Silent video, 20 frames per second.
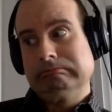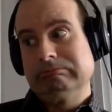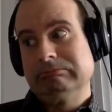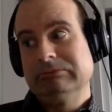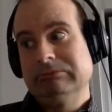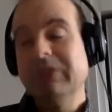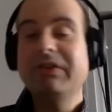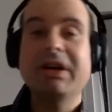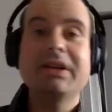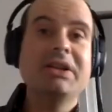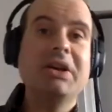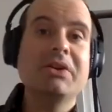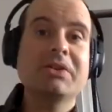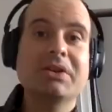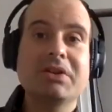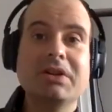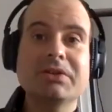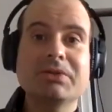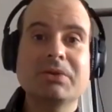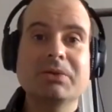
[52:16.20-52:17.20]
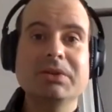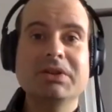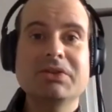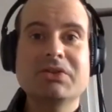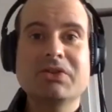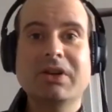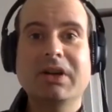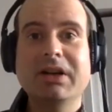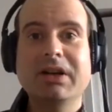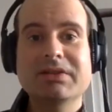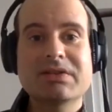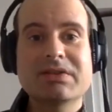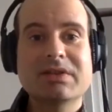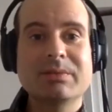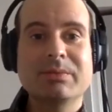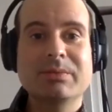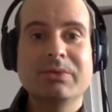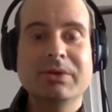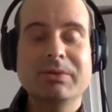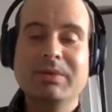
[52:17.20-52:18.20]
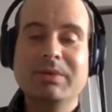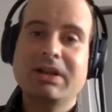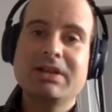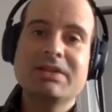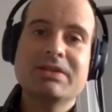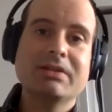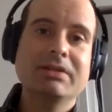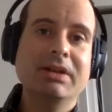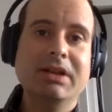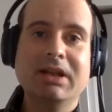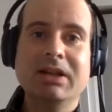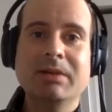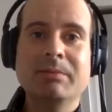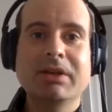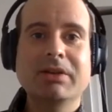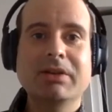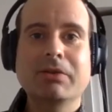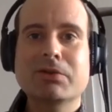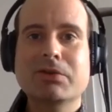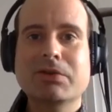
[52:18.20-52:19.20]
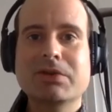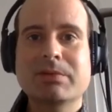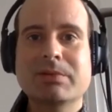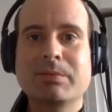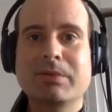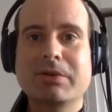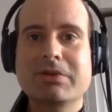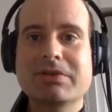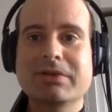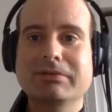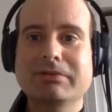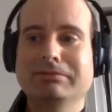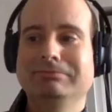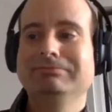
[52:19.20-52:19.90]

We'll find out. I'll, I'll totally try it at some point. But I still like getting my groceries in person.